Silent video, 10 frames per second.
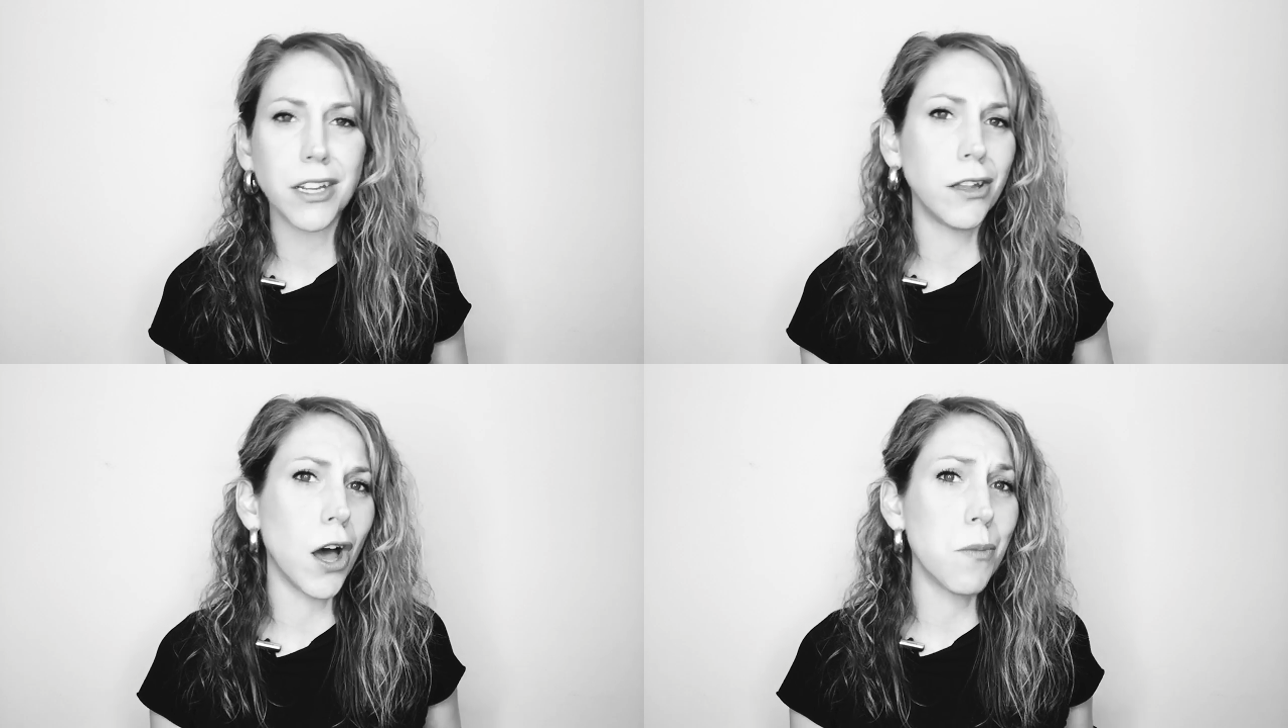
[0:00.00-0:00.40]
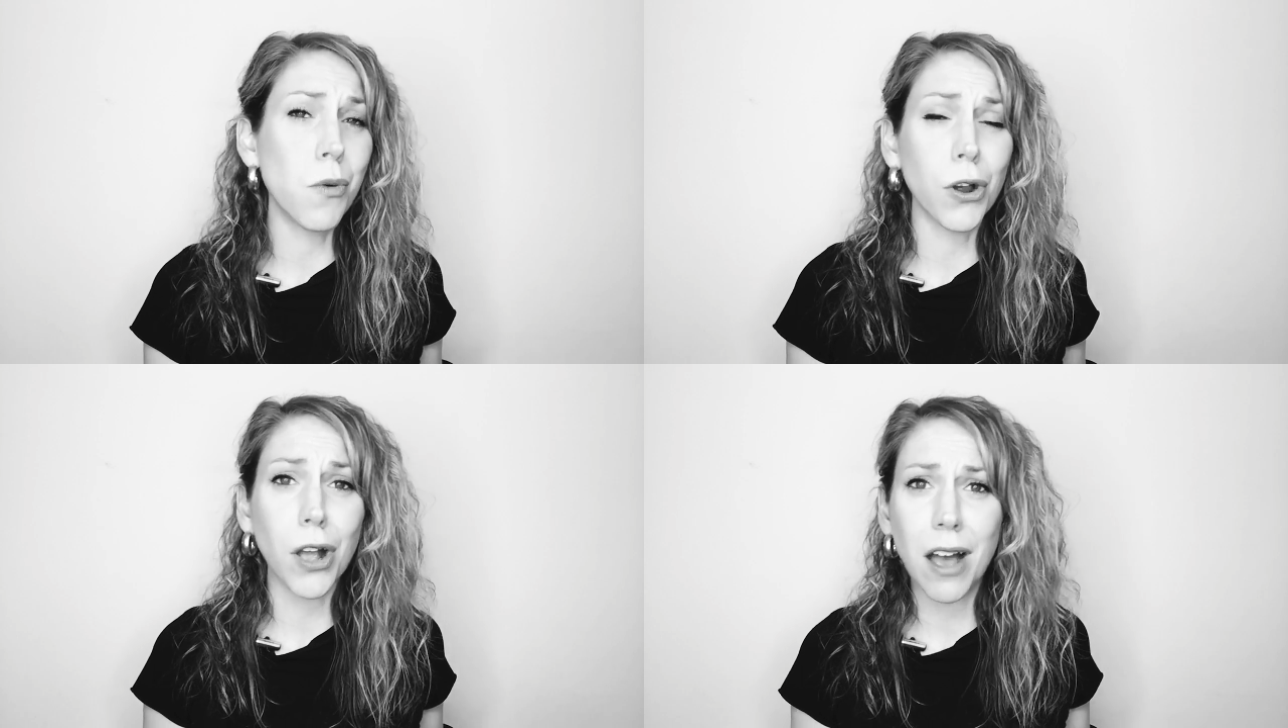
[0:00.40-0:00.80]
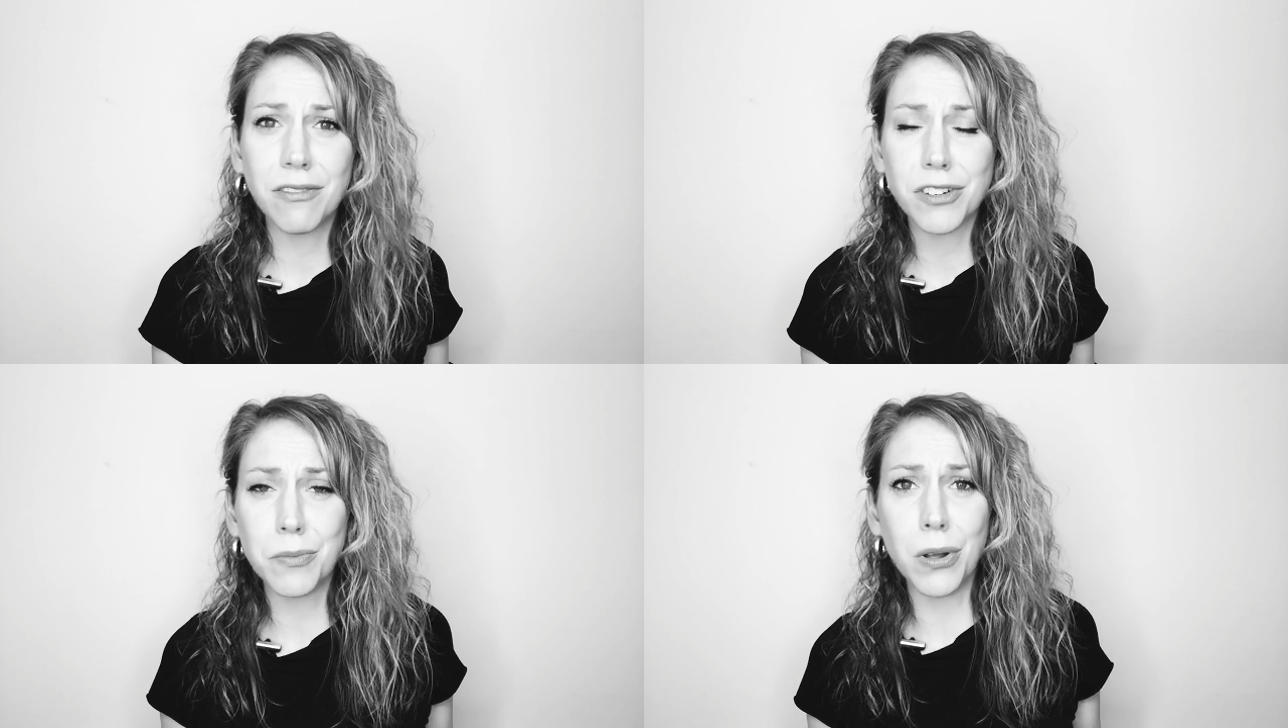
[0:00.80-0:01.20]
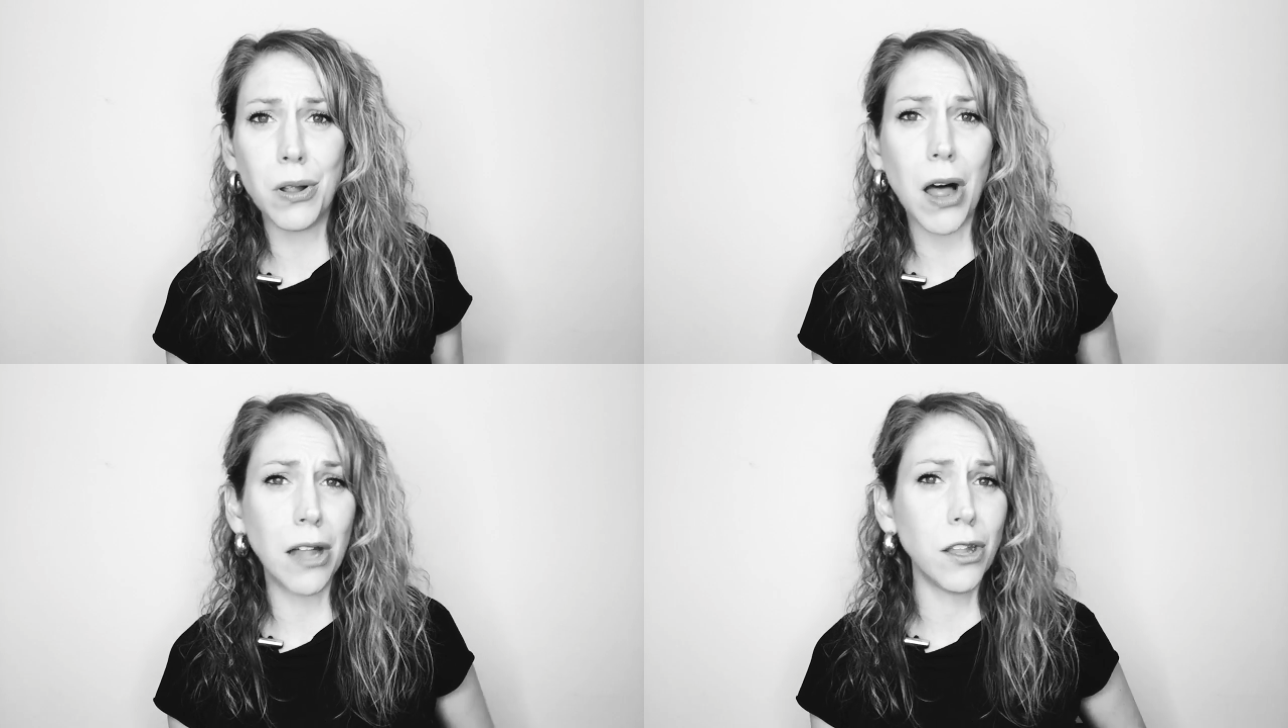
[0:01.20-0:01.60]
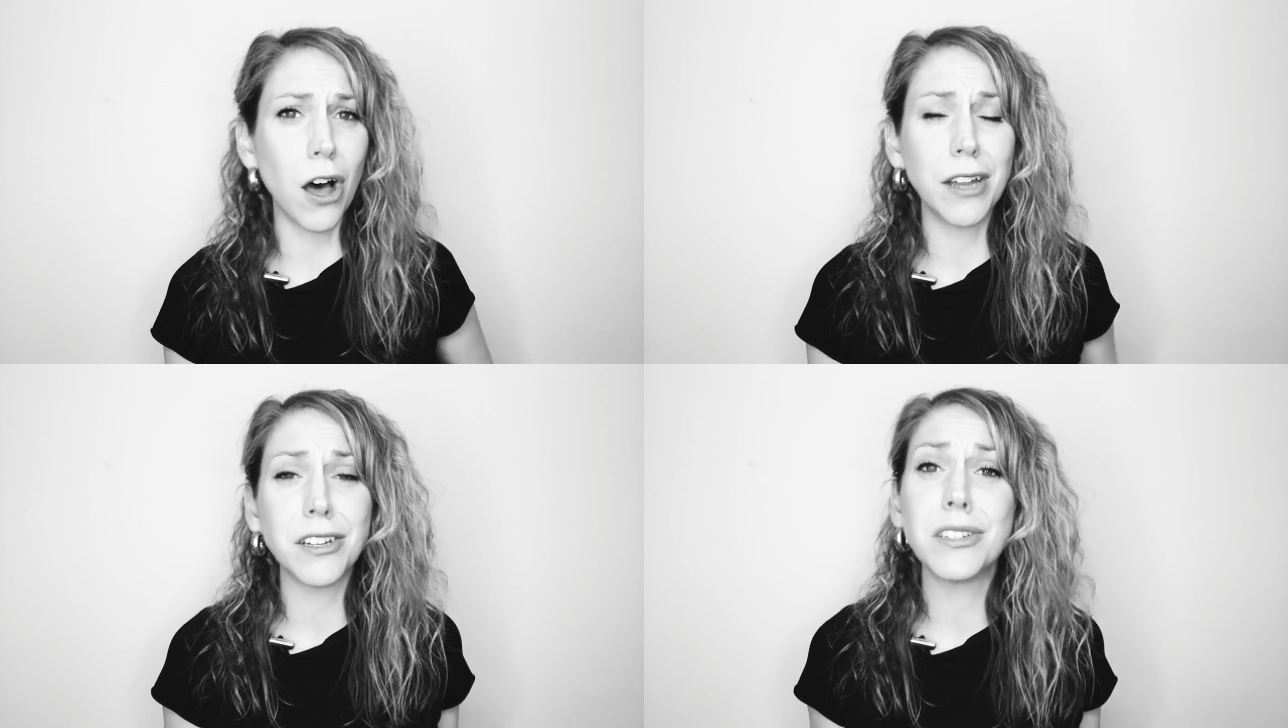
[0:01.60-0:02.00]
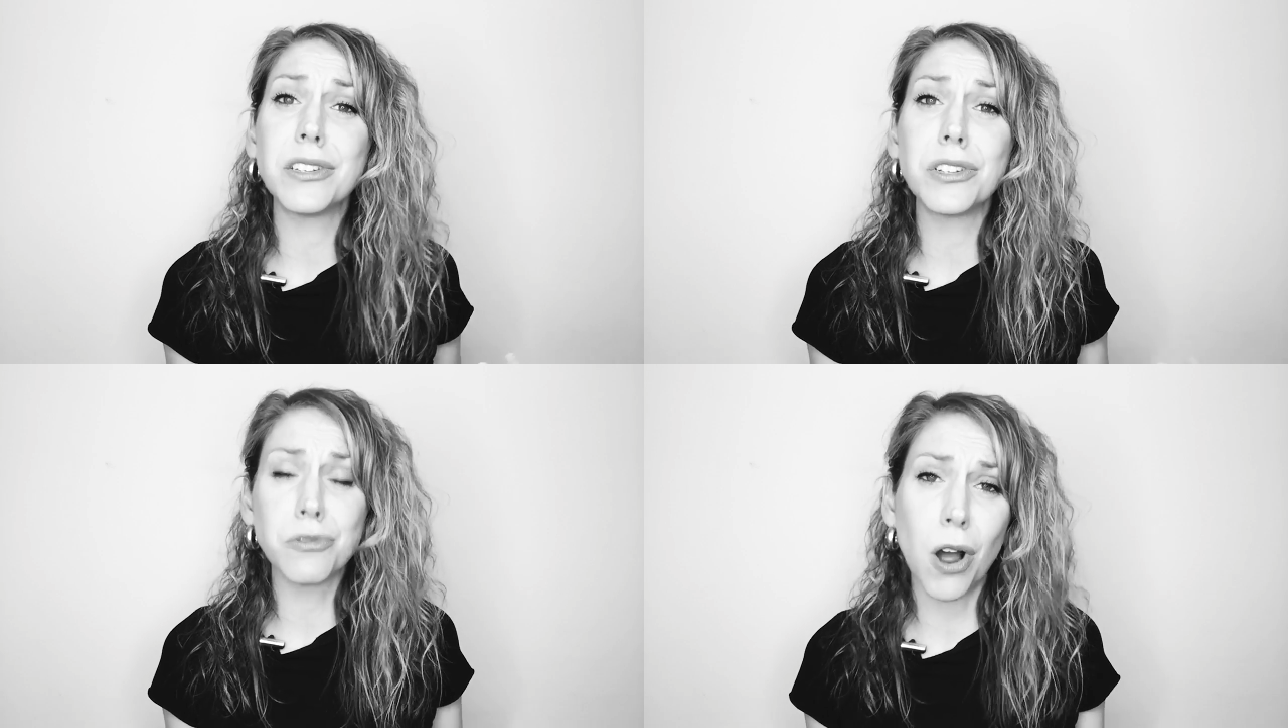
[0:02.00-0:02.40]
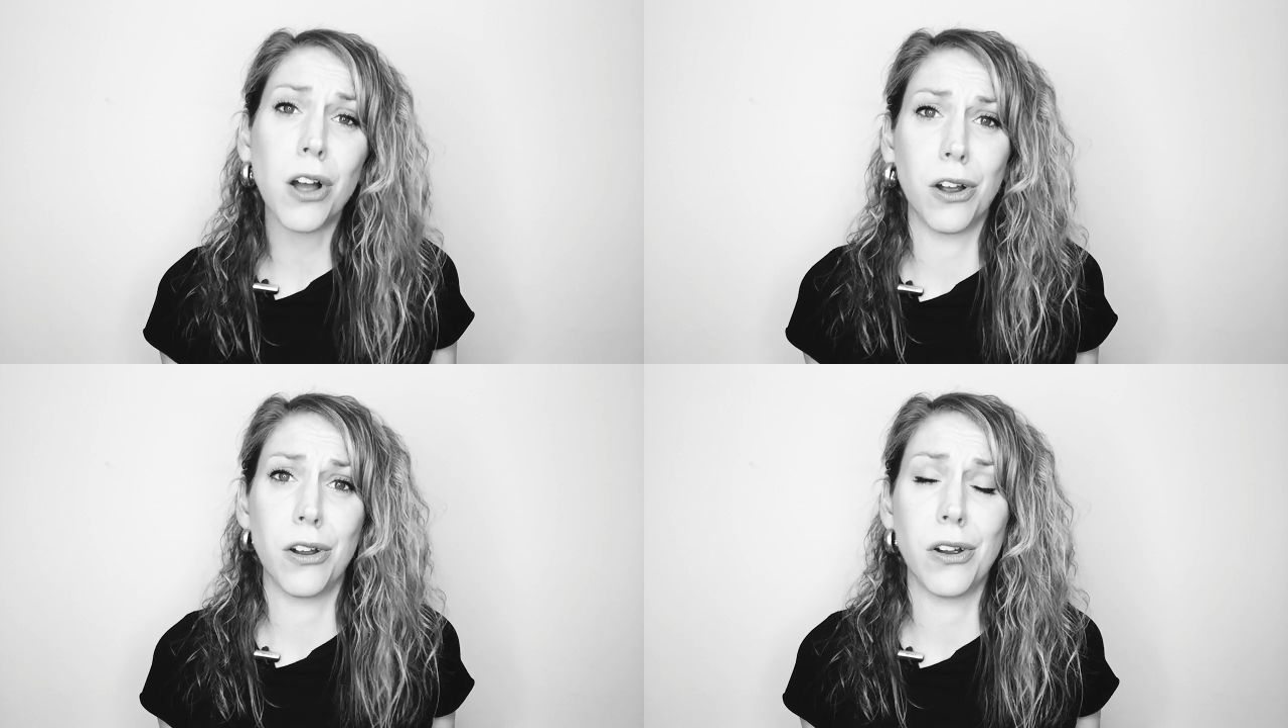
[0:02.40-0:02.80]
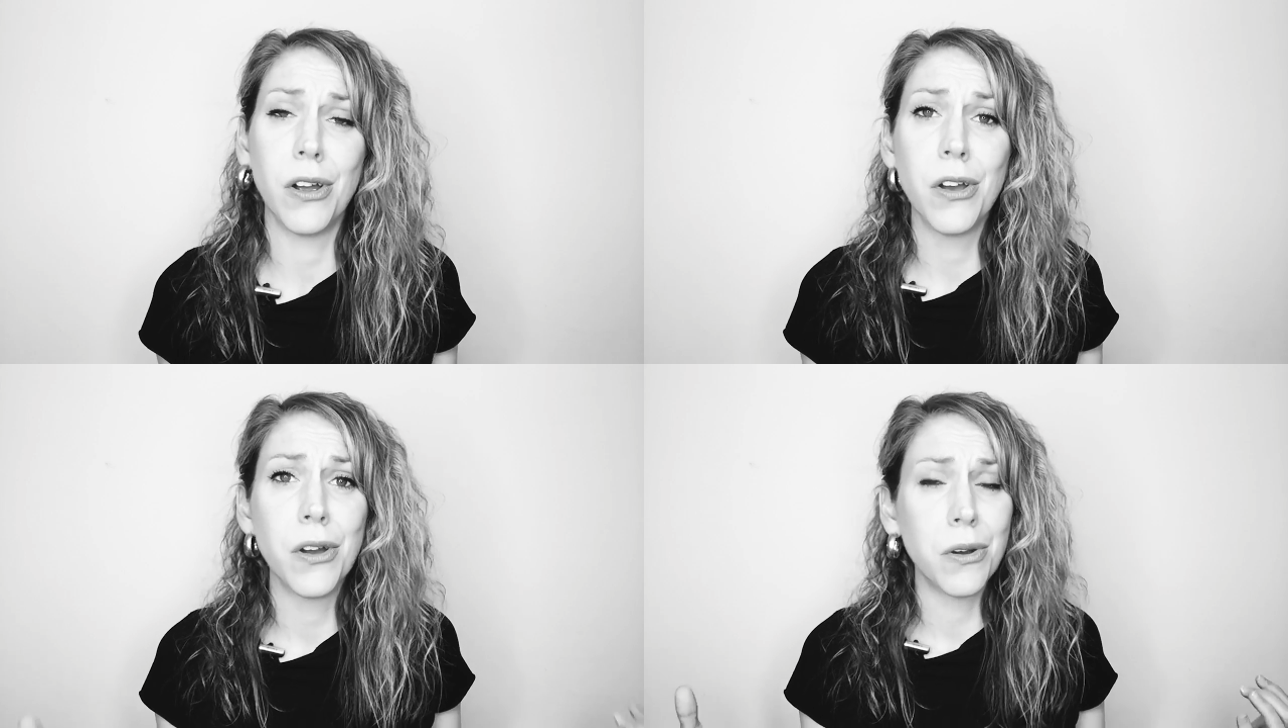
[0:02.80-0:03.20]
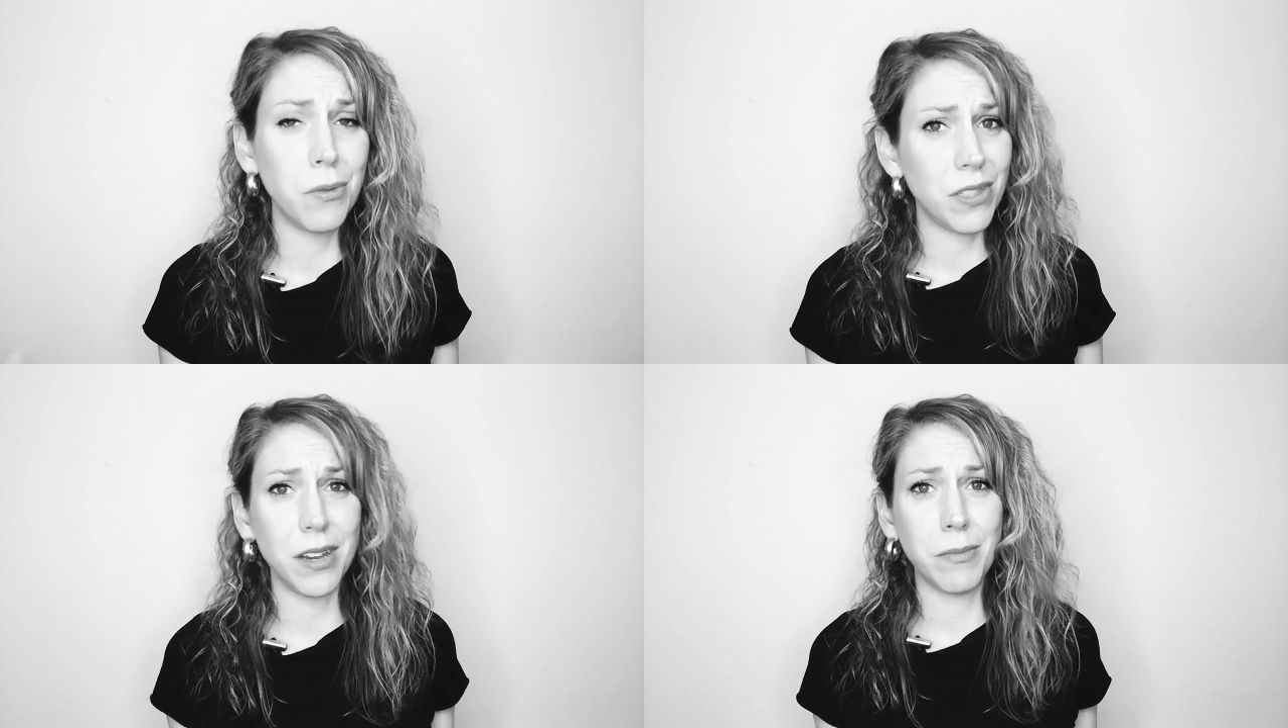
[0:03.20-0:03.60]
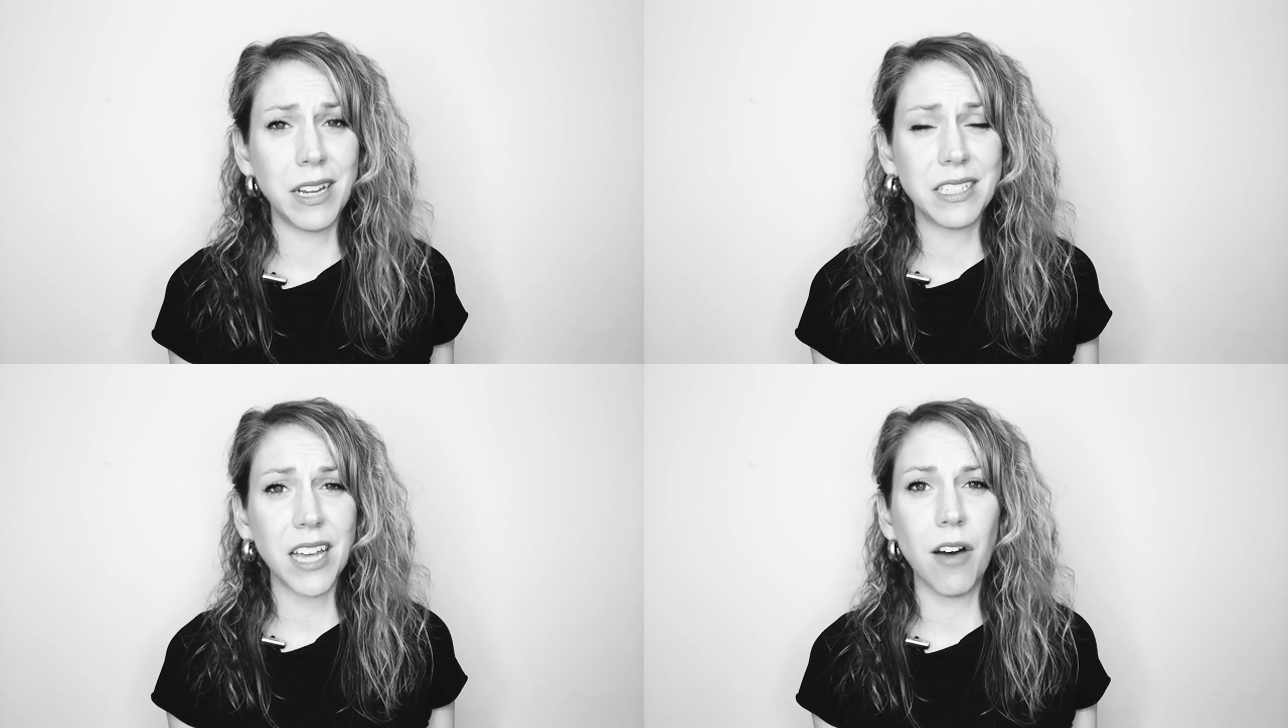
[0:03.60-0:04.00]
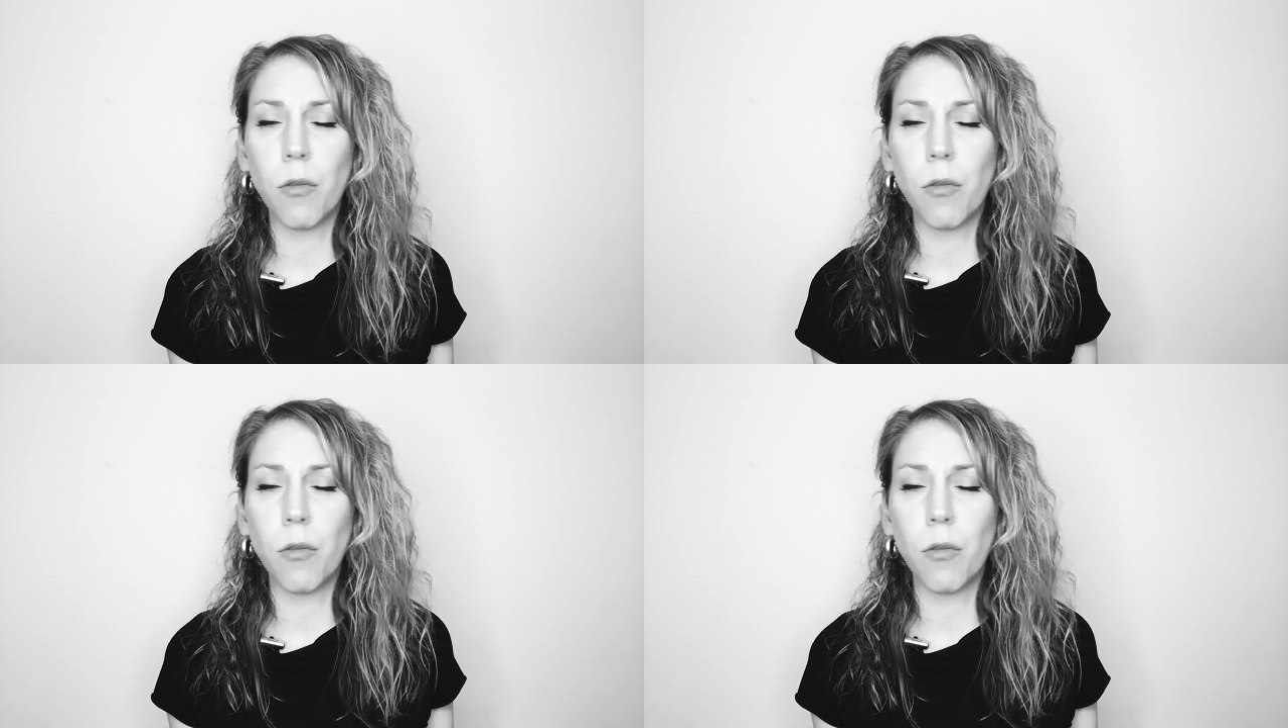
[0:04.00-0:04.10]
a lot more comfortable, a lot stronger within myself.